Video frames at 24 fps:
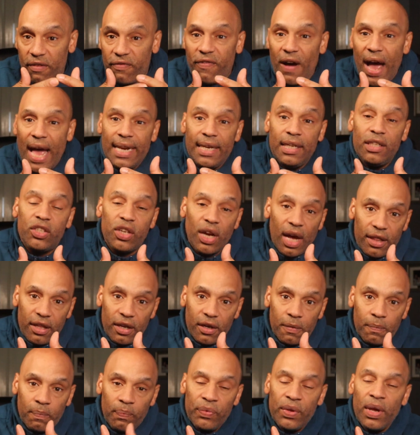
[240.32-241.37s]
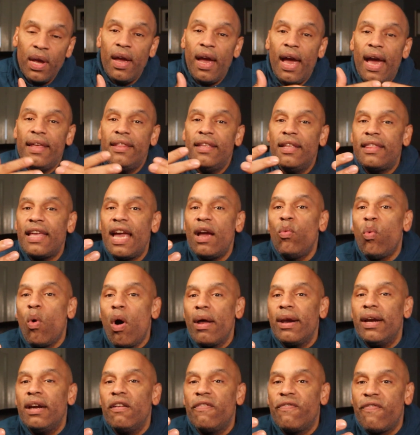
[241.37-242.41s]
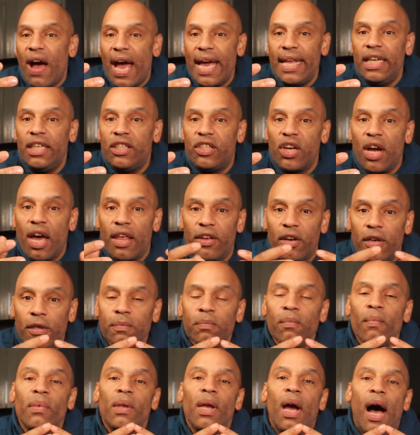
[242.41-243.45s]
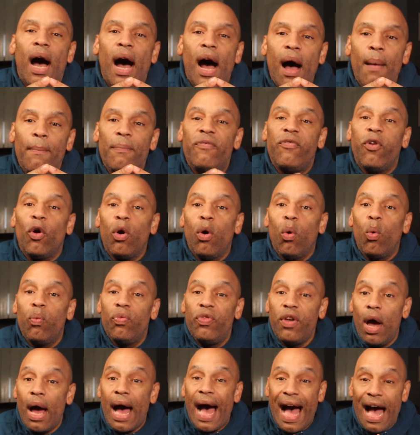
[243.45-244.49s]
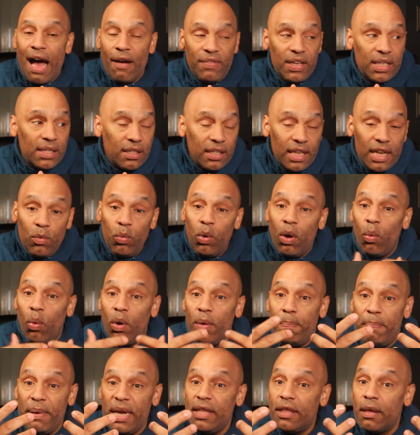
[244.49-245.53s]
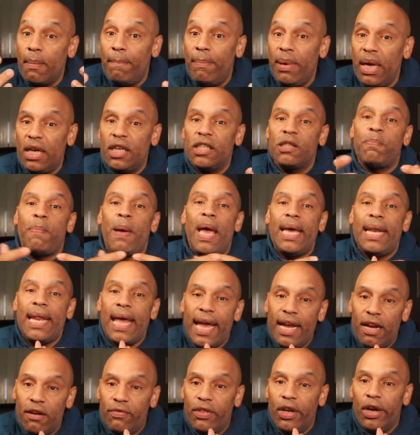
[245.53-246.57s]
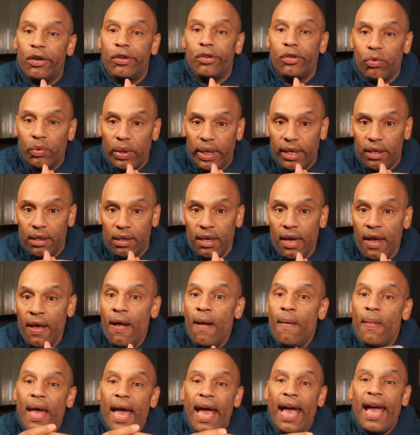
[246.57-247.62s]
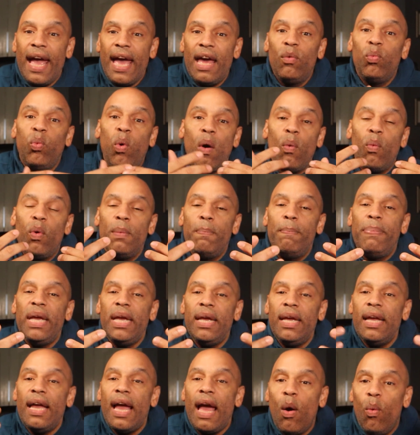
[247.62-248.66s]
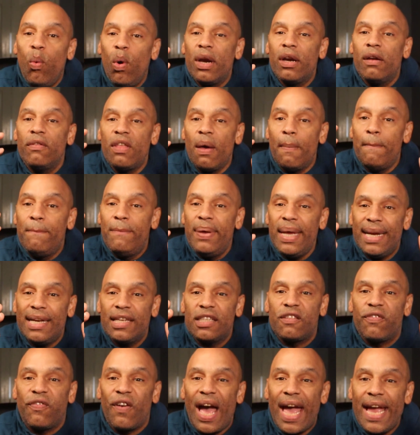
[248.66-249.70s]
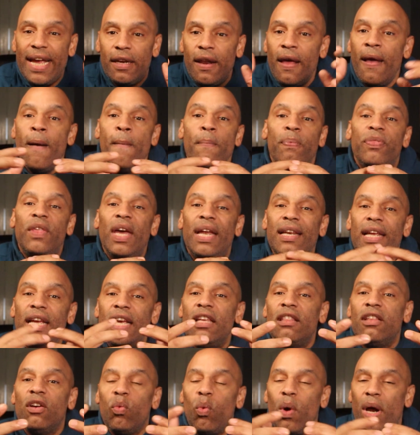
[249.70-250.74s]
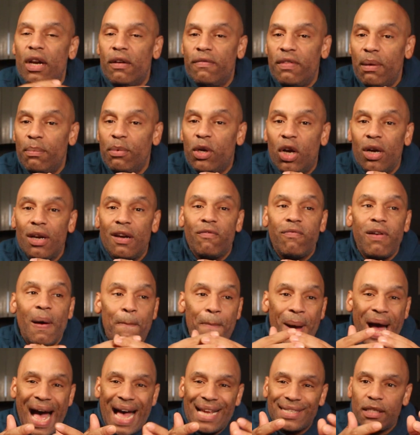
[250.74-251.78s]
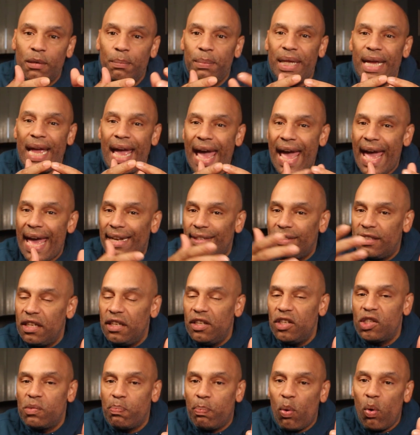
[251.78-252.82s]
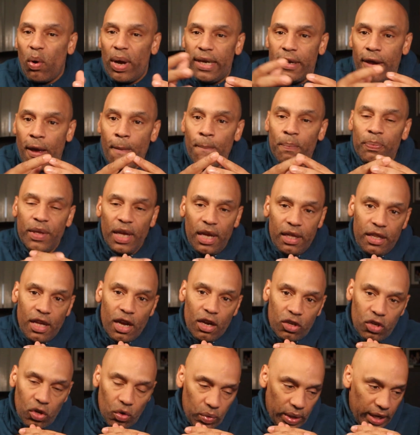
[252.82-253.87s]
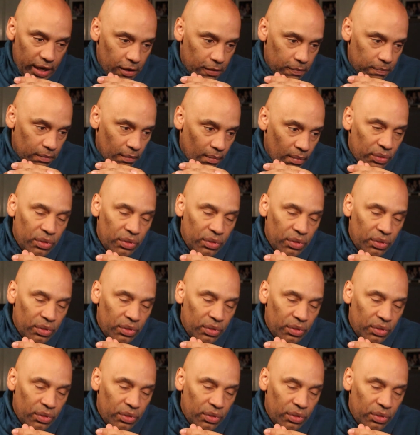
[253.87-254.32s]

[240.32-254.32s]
to fight each other, and that they wanted to fight each other for the obviously what would be the biggest payday of their career and what would be one of the biggest fight that either one of them could have possibly had to this point in their career.